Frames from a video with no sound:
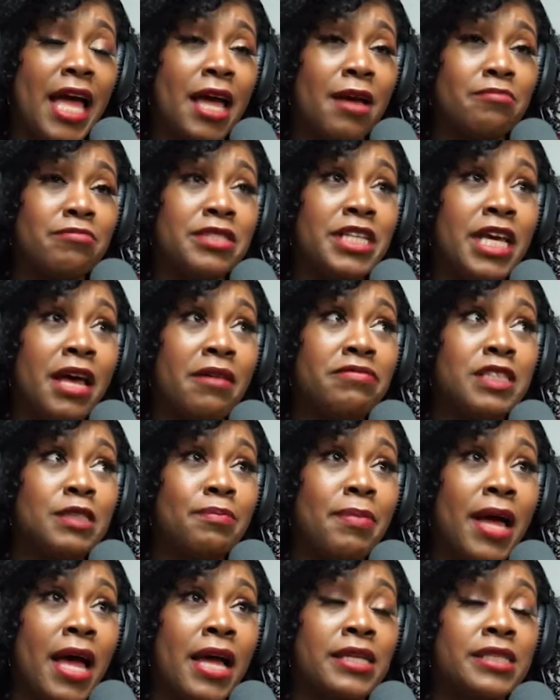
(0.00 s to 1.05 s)
tough
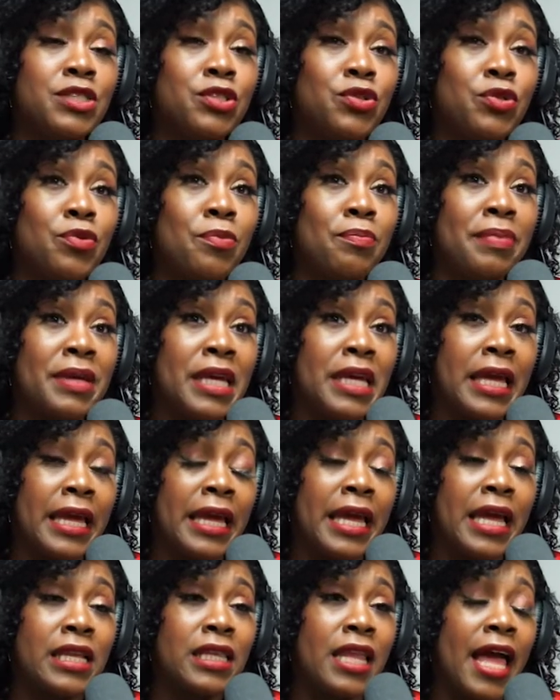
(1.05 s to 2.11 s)
spot to be
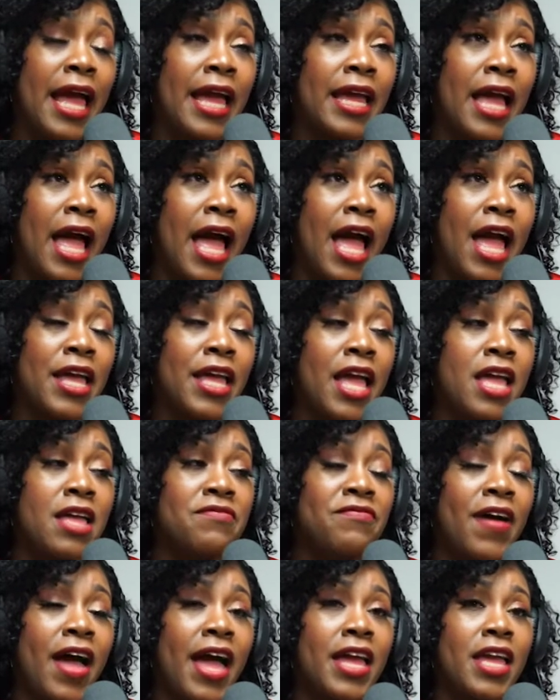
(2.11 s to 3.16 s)
in. Like
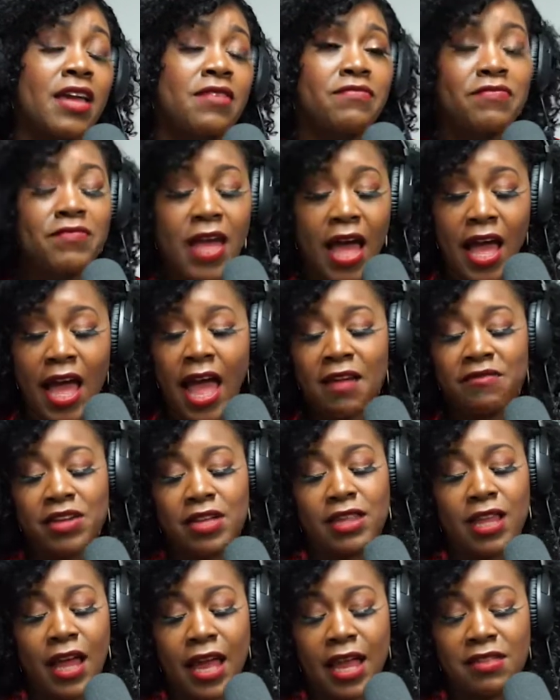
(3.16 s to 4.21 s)
if I have a
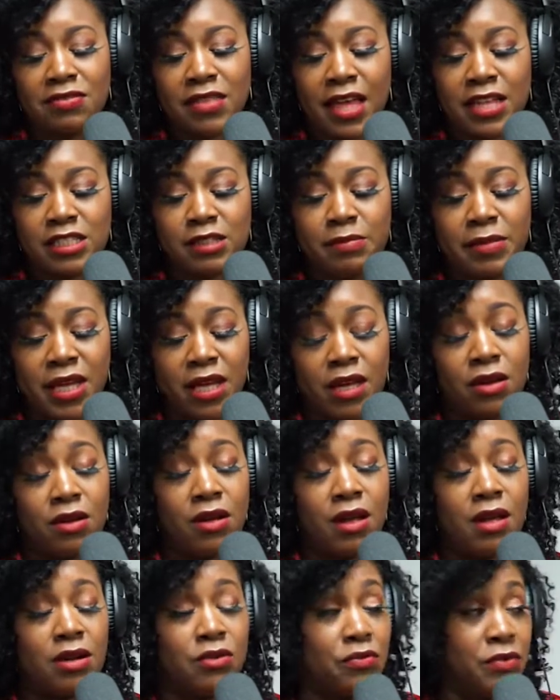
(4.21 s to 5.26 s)
client that's being
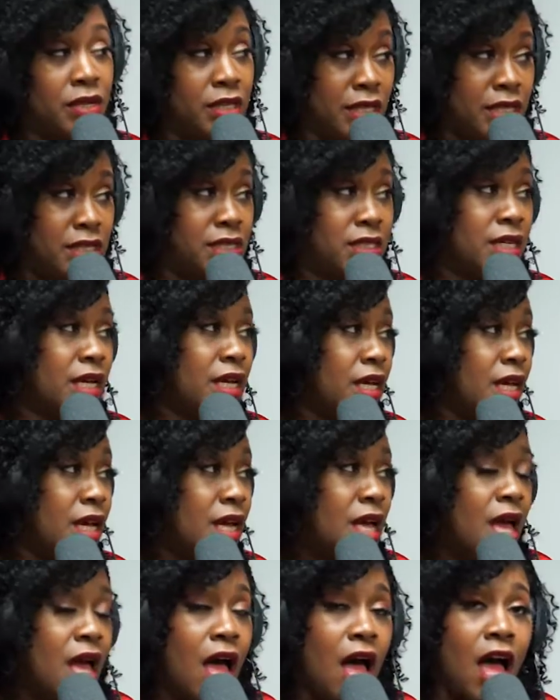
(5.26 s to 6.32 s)
unrealistic
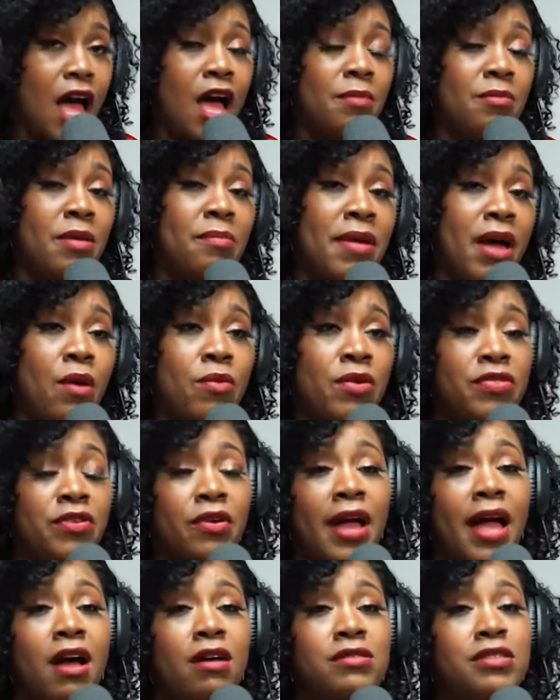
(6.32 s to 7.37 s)
about what their
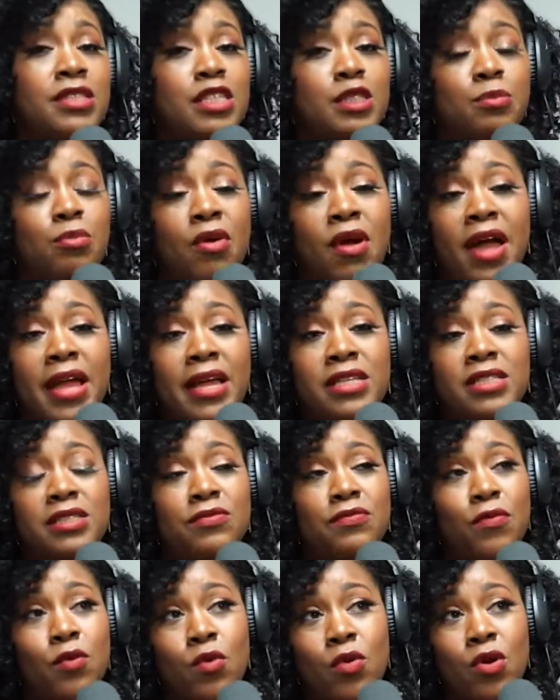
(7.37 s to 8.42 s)
house is priced
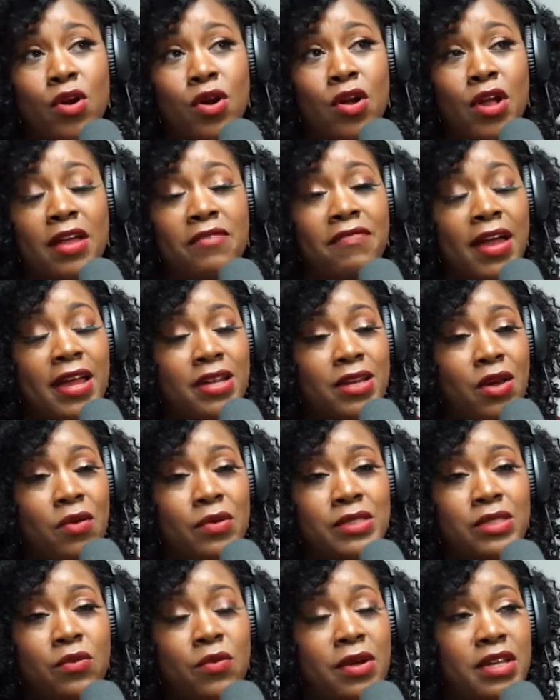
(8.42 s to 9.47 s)
for, if I know
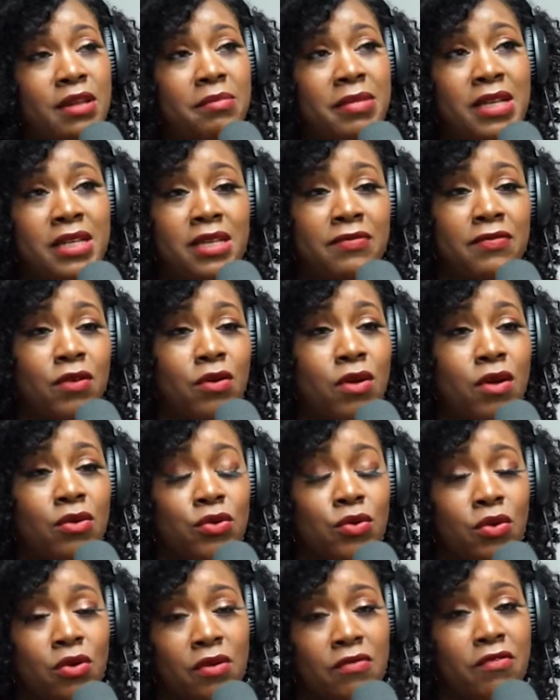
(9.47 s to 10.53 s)
it's going to be difficult
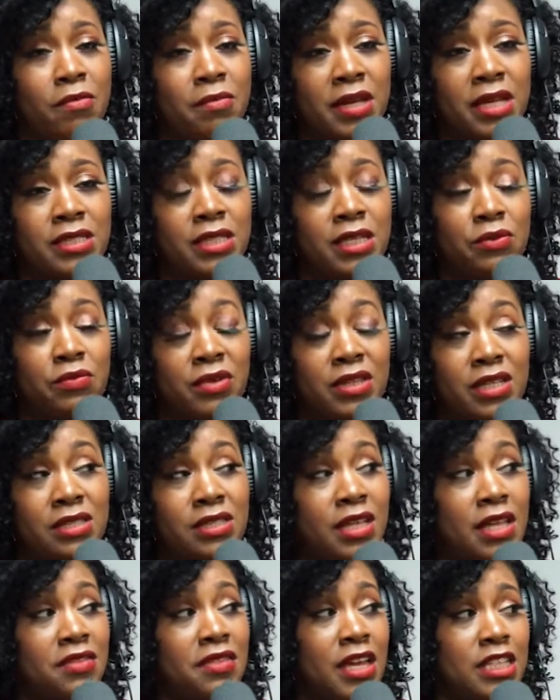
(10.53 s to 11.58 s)
in order for me to really
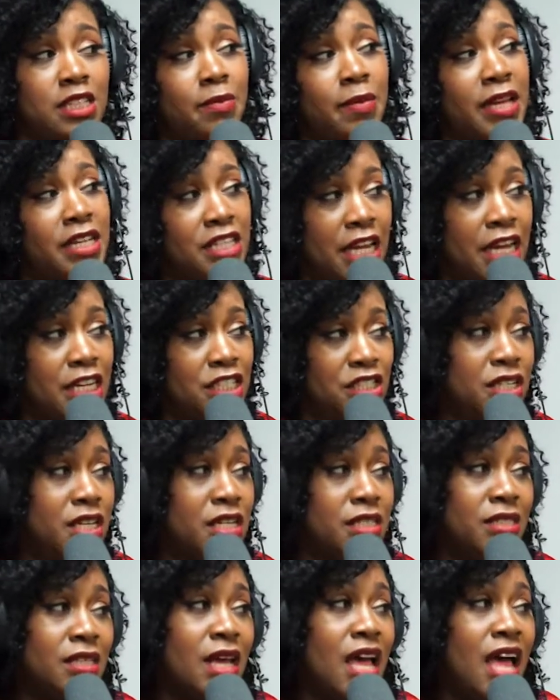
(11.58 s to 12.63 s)
set the
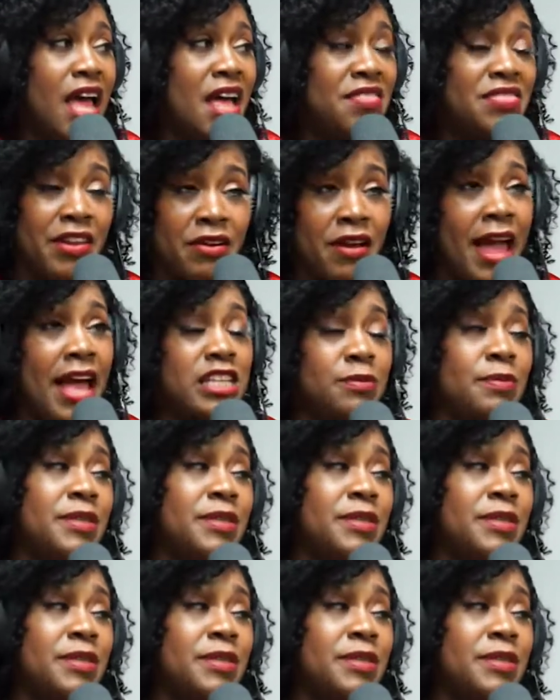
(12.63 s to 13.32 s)
expectations, there has been